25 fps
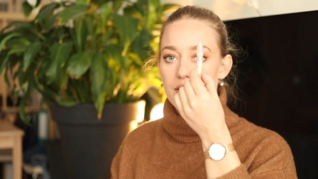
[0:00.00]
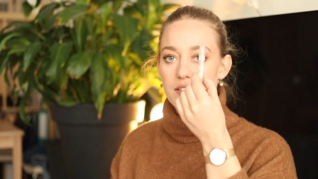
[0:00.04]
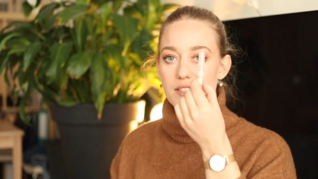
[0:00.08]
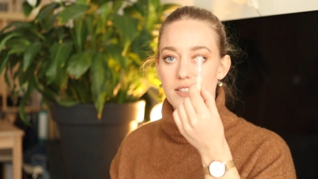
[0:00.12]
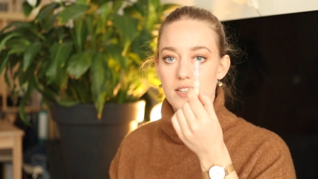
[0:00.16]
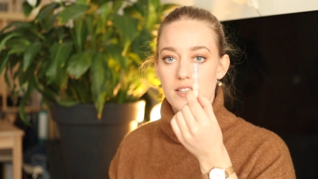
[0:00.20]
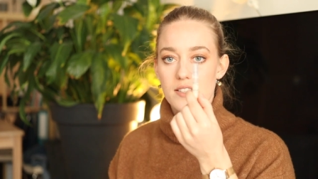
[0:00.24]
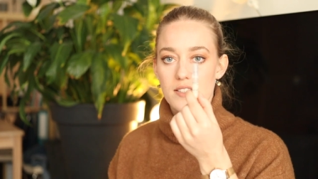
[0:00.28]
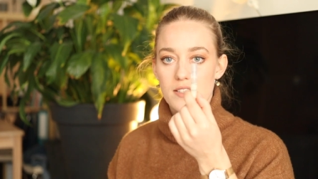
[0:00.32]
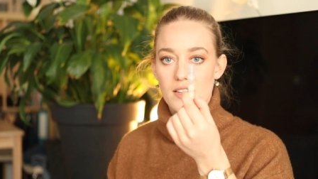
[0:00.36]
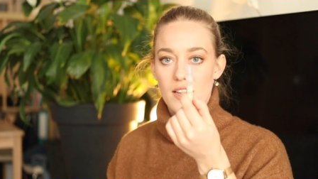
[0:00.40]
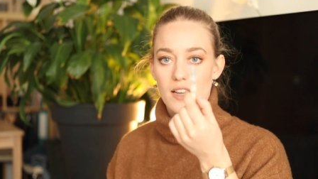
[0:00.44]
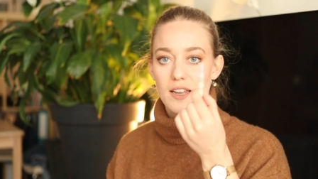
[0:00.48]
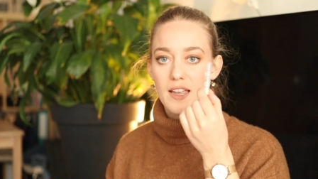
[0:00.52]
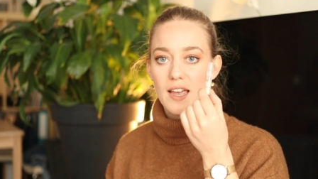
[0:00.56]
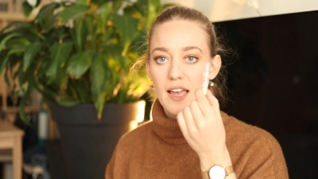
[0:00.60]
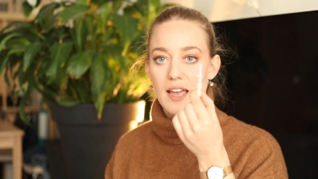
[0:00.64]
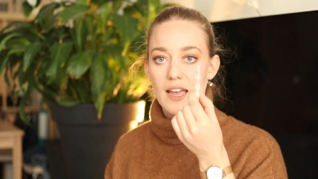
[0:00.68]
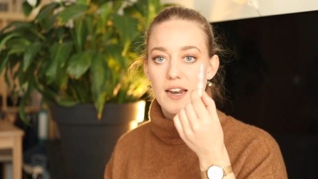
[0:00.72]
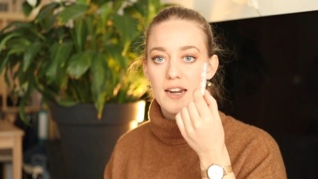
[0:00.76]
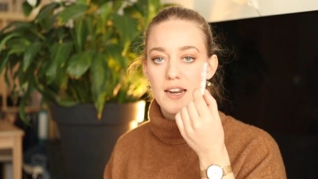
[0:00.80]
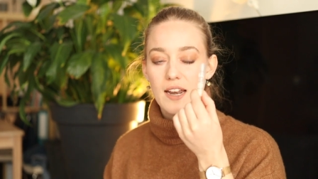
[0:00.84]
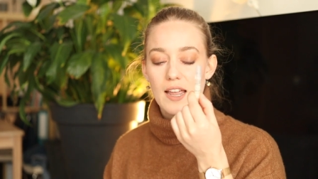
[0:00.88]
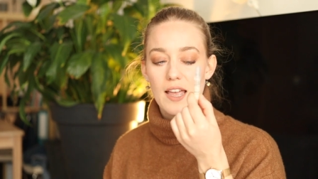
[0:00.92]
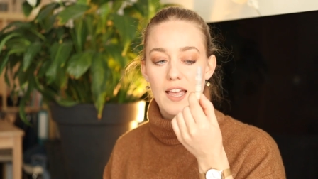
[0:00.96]
This is
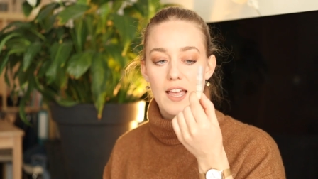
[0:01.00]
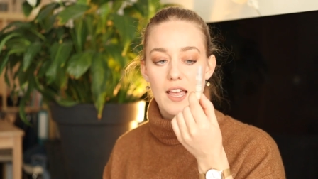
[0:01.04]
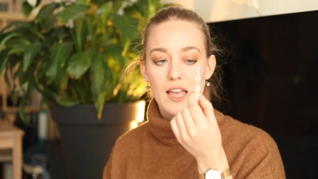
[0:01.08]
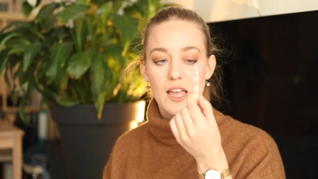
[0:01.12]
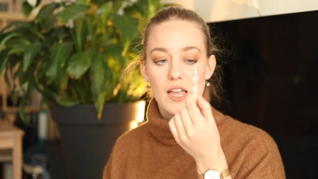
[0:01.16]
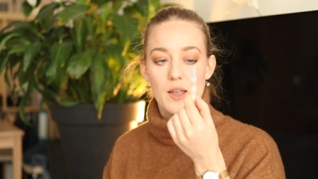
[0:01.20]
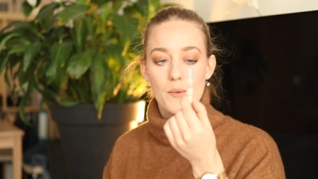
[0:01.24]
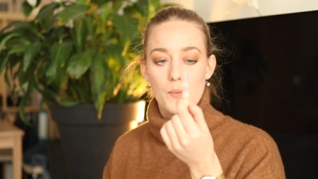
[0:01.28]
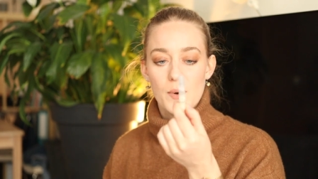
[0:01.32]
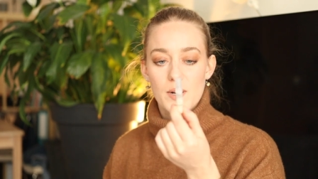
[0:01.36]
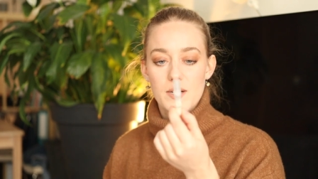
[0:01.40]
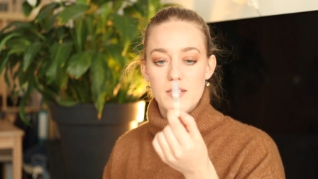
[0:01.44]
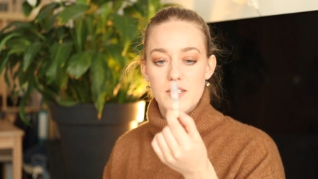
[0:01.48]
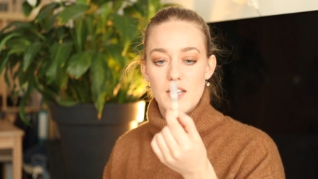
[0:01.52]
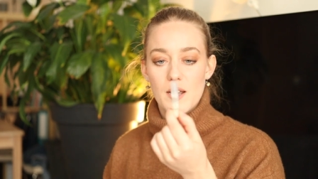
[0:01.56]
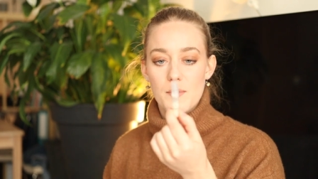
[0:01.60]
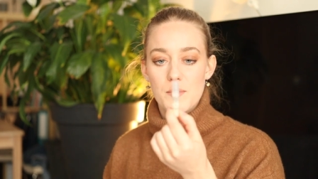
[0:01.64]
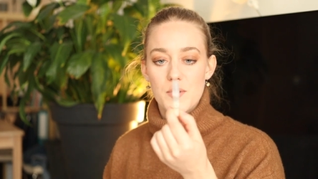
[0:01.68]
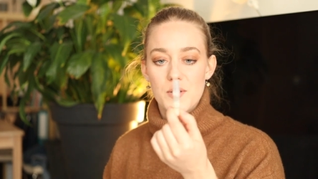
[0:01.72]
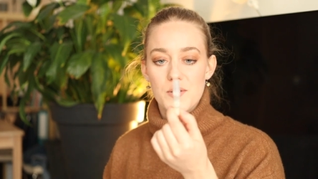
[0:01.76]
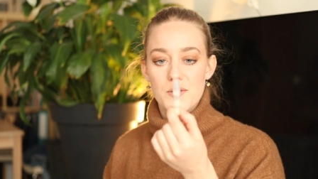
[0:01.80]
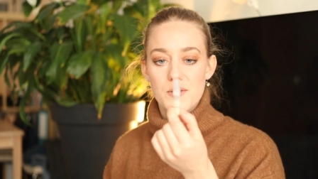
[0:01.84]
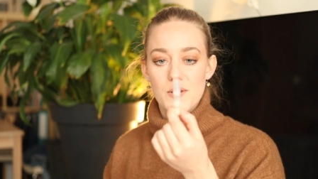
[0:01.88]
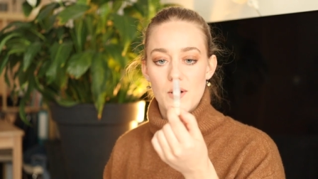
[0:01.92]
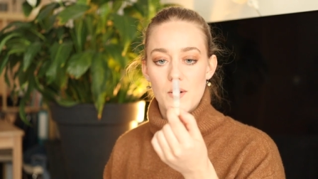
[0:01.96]
again a
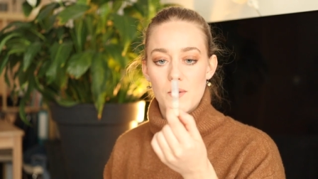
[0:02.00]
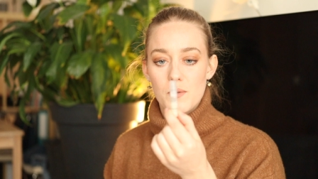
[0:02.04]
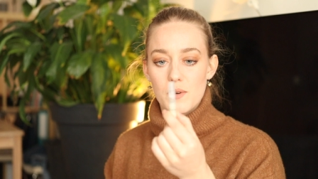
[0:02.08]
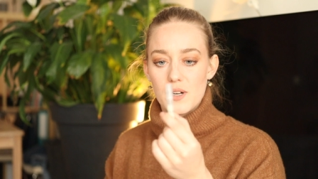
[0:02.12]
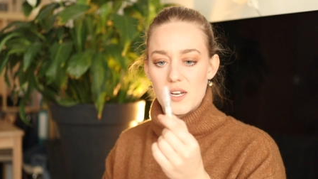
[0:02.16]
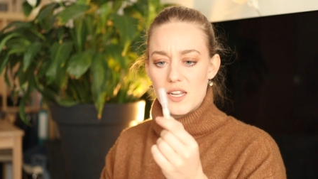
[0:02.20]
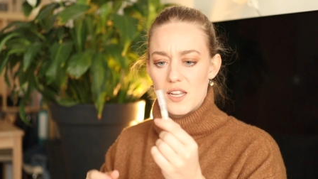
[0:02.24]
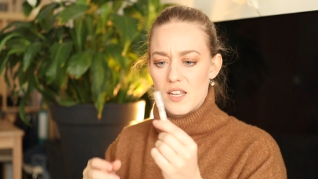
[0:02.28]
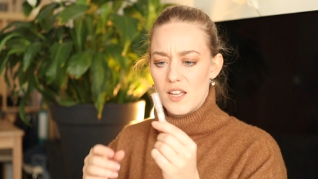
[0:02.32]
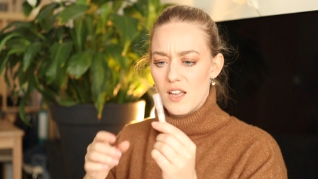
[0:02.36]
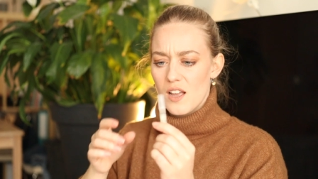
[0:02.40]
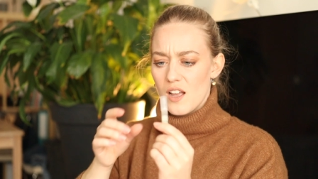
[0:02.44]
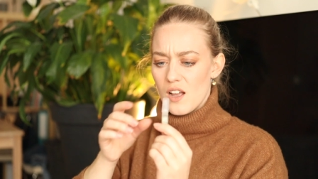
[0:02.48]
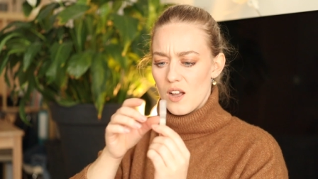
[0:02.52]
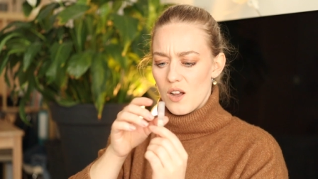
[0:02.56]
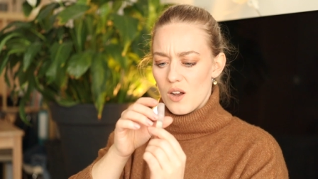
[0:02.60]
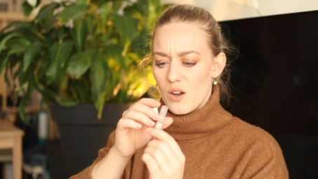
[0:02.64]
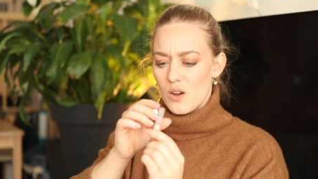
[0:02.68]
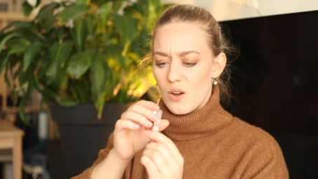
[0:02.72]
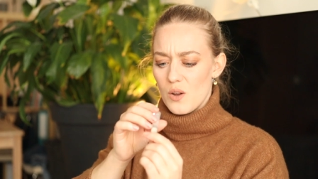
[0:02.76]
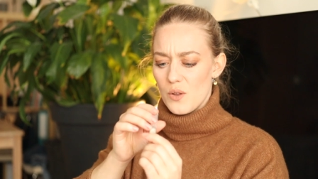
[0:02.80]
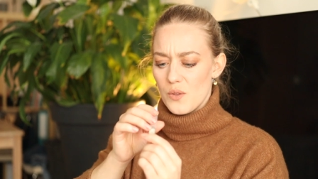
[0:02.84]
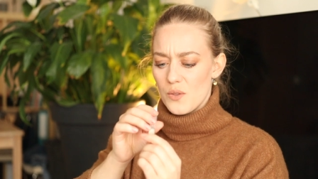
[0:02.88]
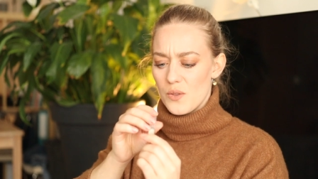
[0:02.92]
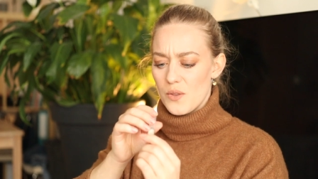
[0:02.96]
one-time use only,
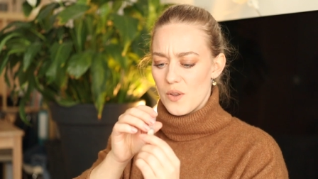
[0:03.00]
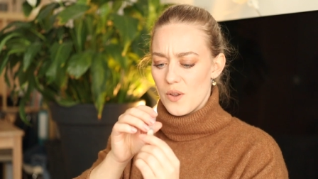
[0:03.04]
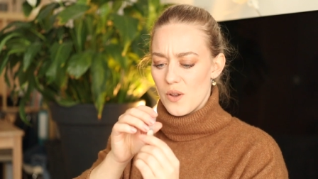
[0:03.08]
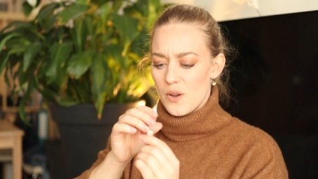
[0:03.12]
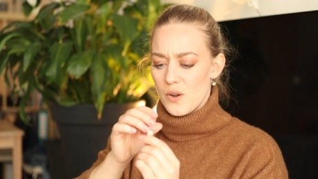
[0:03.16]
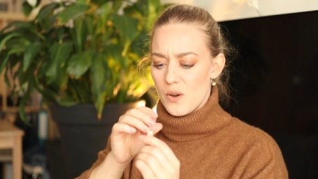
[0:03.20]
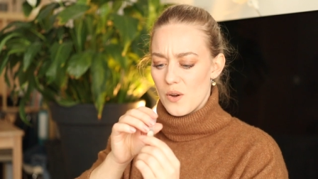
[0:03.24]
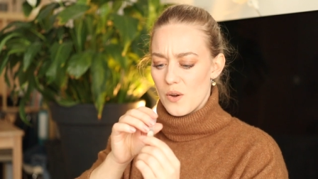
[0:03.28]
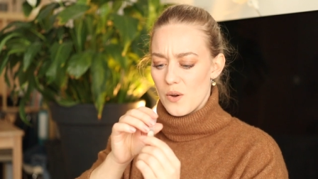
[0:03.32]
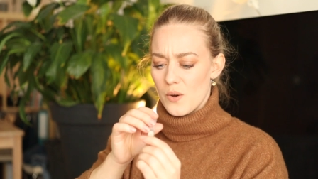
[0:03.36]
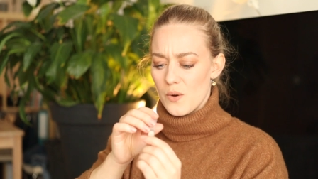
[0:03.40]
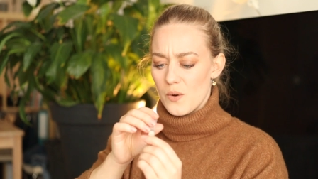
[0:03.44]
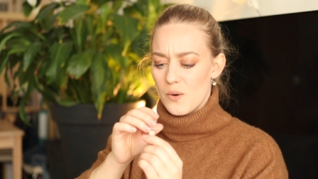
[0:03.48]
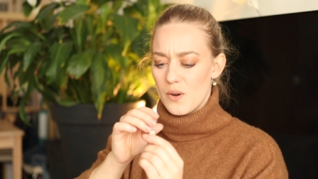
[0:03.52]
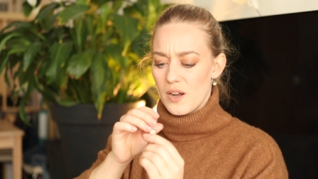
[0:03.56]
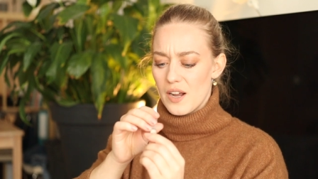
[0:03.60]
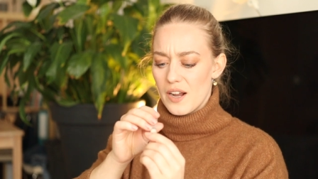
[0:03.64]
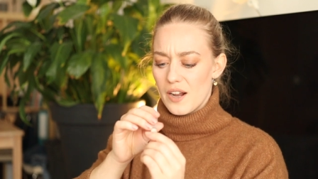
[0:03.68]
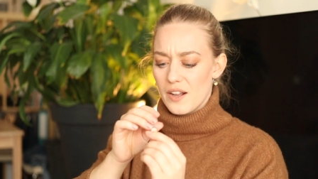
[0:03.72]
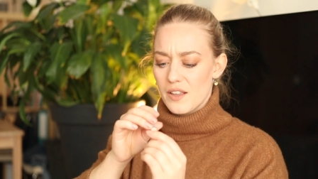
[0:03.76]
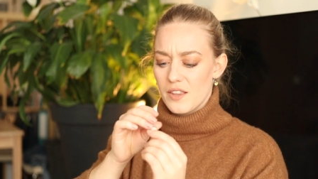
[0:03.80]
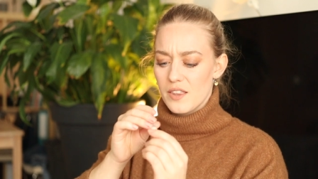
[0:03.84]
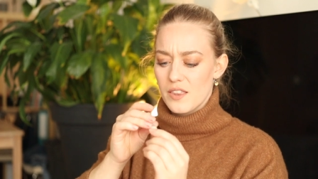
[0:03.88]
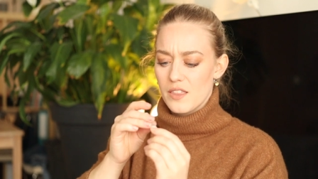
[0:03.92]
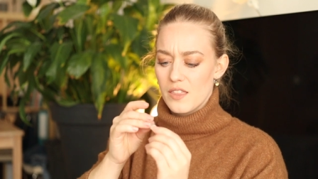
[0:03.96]
although
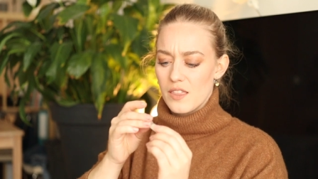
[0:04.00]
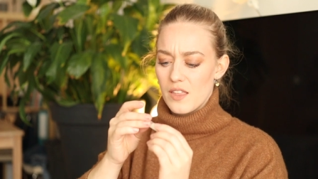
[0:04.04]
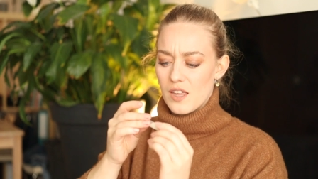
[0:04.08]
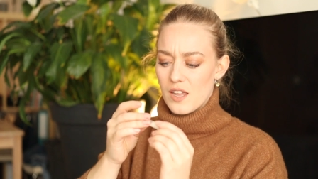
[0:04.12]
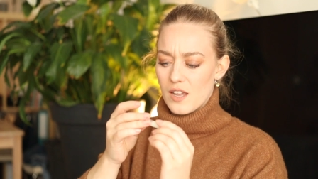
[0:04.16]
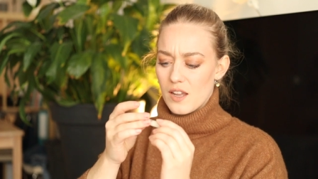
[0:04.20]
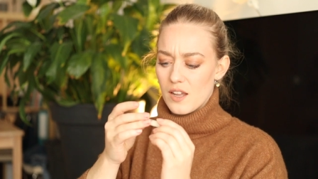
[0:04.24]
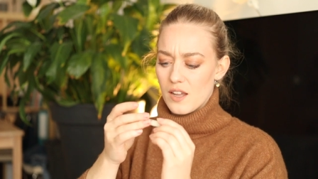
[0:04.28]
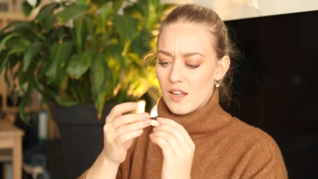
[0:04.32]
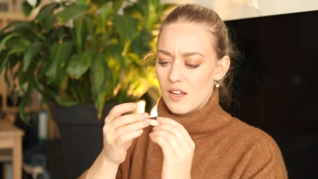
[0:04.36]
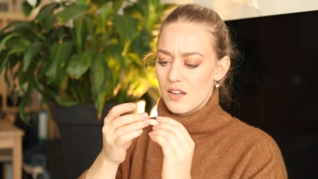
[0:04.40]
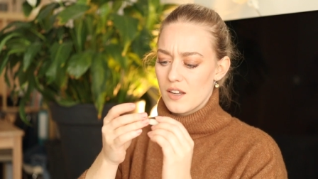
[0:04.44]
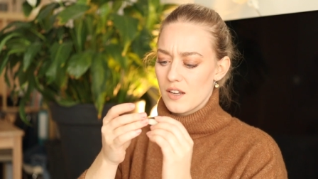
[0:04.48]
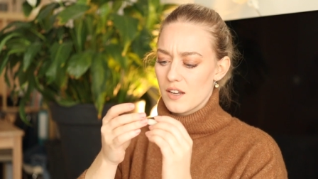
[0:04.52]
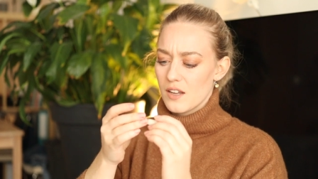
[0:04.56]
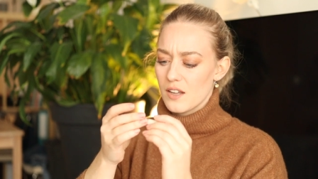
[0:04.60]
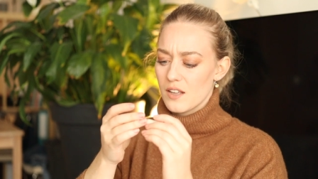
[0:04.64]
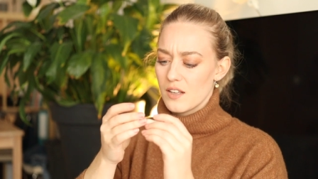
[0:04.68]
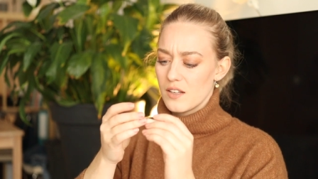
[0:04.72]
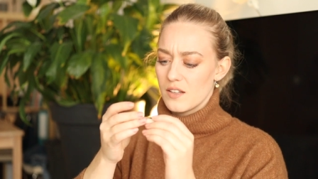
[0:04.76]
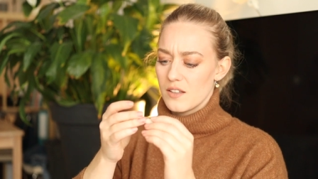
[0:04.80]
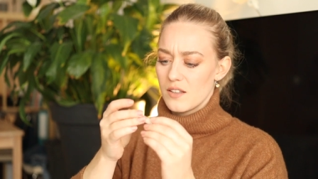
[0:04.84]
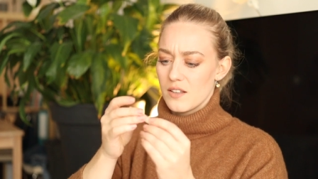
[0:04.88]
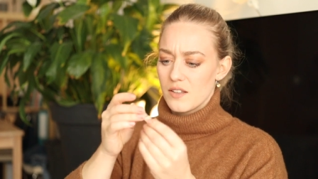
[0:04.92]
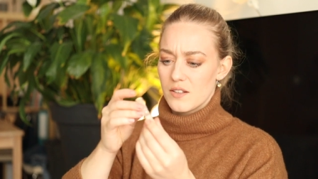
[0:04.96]
I think
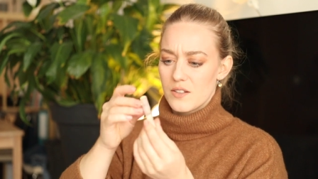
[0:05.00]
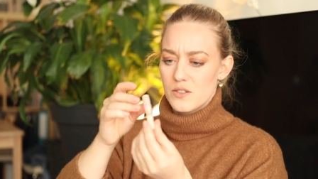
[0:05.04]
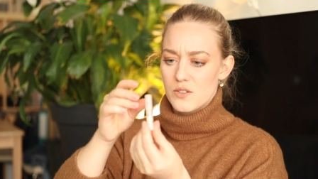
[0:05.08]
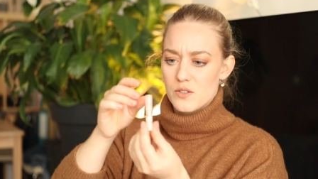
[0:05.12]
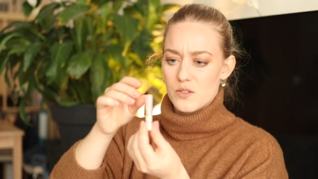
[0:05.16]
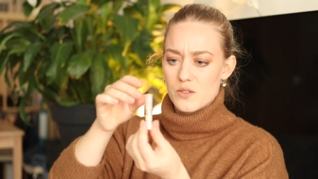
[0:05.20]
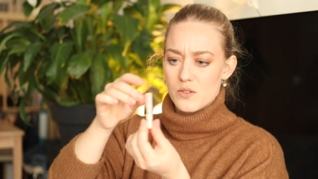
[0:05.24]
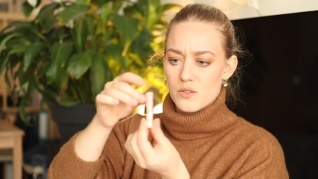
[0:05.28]
the